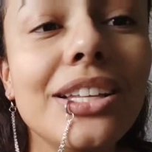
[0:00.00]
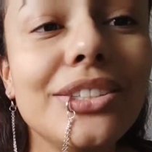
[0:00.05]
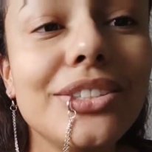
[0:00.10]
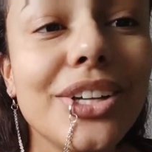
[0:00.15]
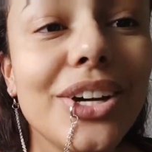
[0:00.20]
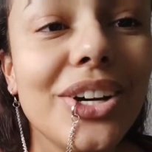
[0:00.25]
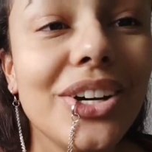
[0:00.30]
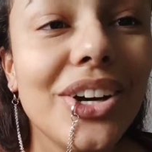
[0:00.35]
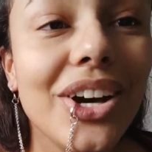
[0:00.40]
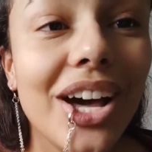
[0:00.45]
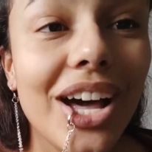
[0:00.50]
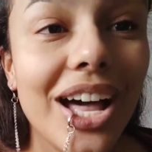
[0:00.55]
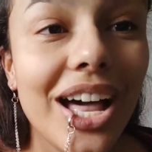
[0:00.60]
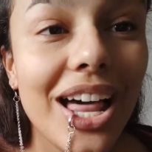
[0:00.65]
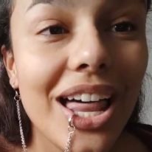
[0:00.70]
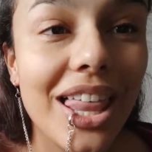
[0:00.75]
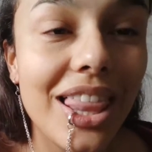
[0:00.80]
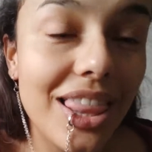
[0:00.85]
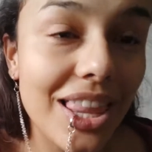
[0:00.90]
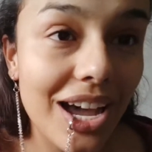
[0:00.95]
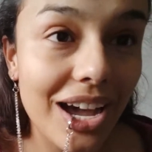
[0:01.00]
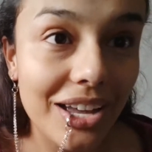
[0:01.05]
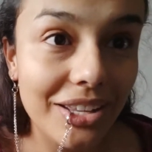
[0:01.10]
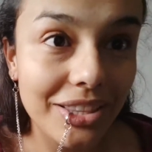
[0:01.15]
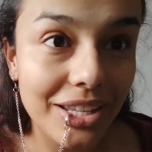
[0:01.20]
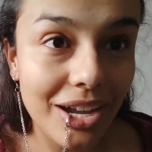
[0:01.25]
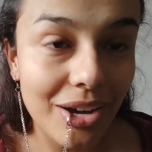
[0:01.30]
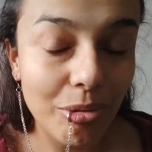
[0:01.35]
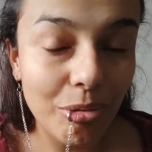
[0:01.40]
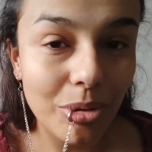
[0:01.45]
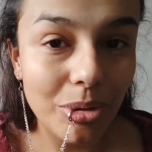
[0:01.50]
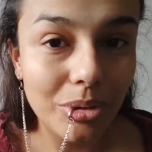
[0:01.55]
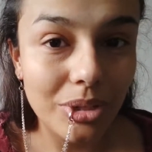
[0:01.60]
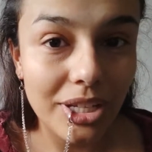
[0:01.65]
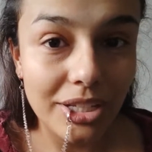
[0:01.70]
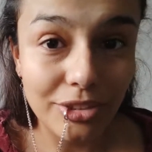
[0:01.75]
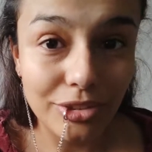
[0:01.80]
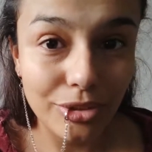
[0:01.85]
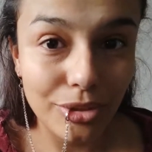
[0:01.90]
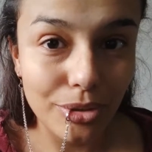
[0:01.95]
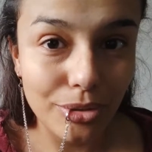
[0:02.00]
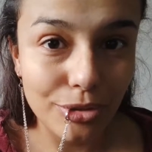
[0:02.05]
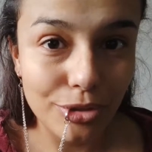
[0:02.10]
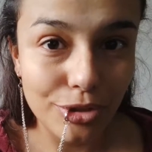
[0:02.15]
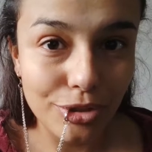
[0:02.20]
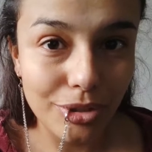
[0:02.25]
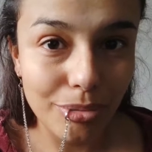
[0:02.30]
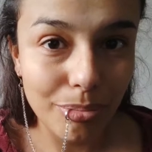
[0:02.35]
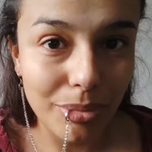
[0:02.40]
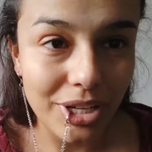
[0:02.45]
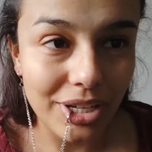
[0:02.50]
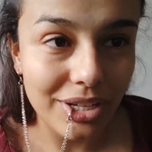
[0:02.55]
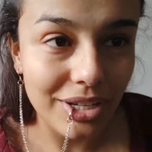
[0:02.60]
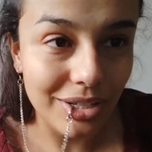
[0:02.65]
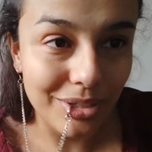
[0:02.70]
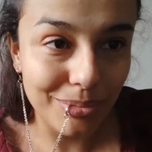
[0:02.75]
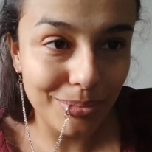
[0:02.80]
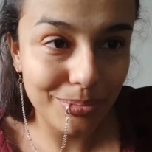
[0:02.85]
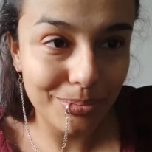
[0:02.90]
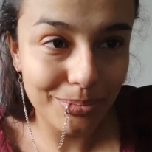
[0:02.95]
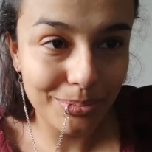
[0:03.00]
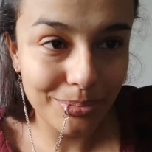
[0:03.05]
So now let's go to the makeup.